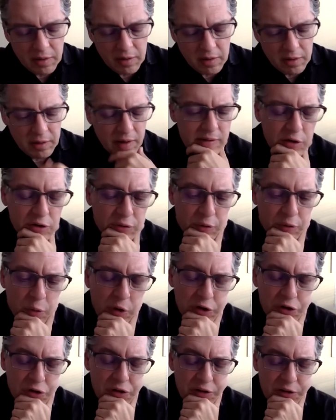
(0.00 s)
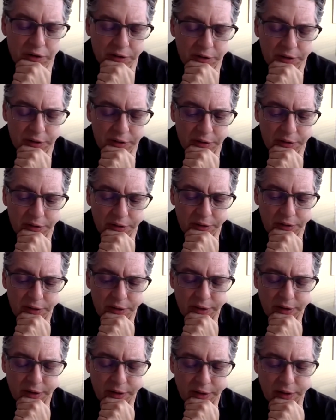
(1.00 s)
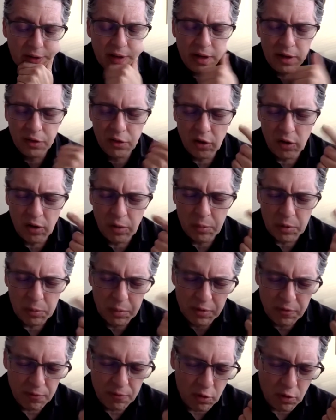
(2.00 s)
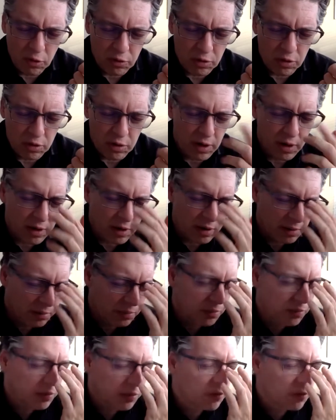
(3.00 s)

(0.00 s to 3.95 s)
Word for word: like a sketch of questions that, uh, that, I, that I thought about before uh,